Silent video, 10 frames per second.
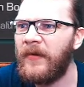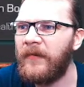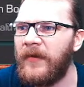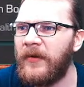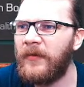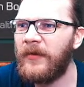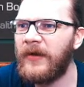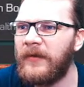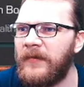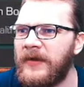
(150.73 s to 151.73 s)
Whenever
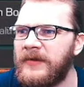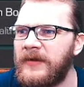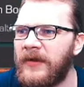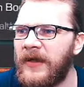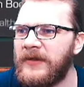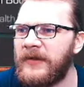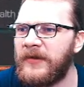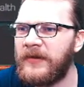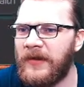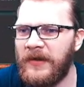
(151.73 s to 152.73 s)
opponent empties. Okay,
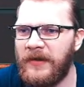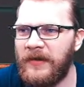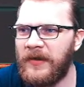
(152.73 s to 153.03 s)
so I need...